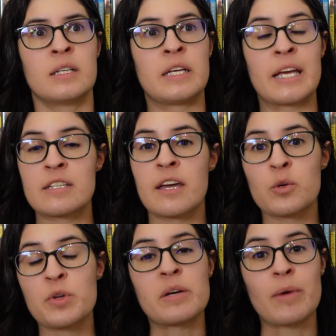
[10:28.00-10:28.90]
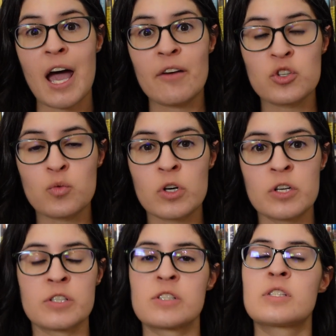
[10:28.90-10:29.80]
get together with him
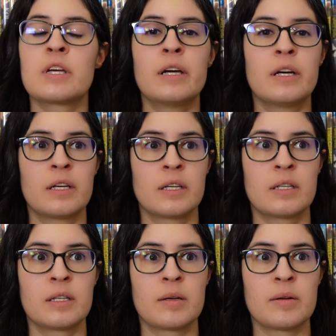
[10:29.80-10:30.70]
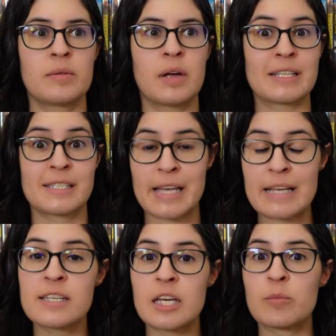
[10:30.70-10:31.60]
afterwards,
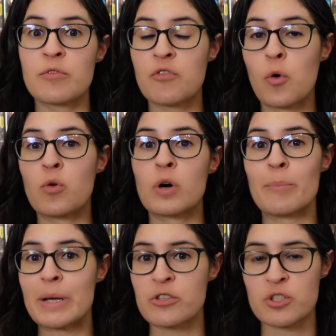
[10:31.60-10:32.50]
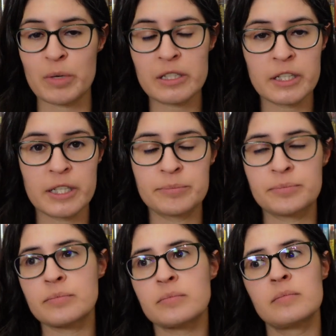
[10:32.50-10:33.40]
assess him for mental stability,
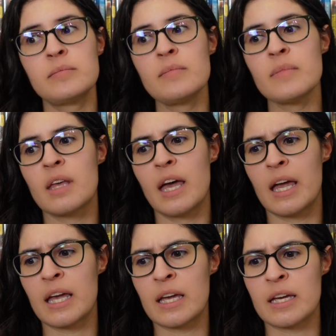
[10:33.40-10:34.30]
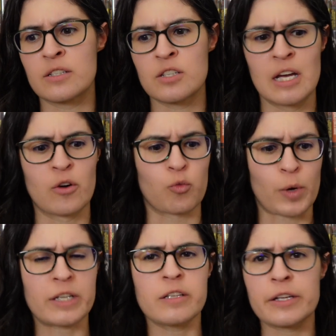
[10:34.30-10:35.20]
and
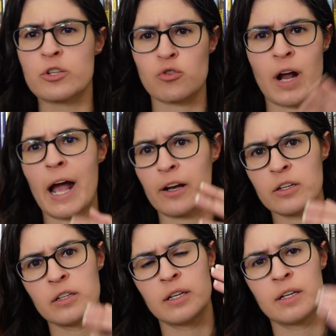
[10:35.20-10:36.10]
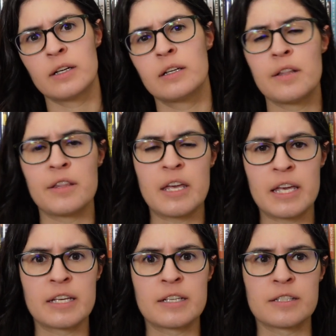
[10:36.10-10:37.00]
regularly track
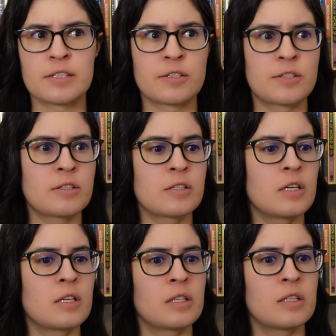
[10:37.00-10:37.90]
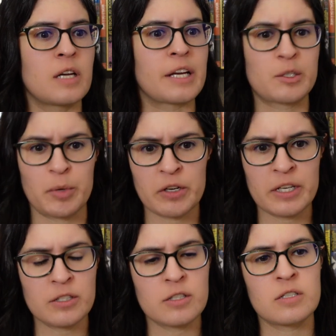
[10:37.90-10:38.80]
his
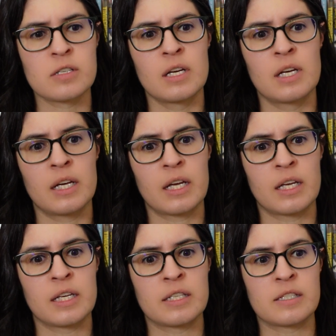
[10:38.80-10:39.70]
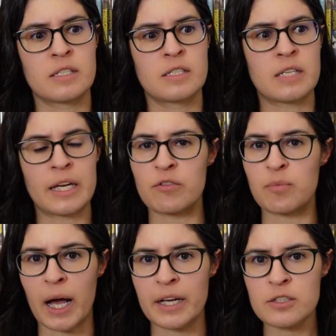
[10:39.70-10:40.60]
experience, his state of
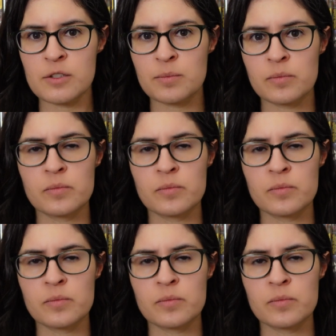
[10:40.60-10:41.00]
mind.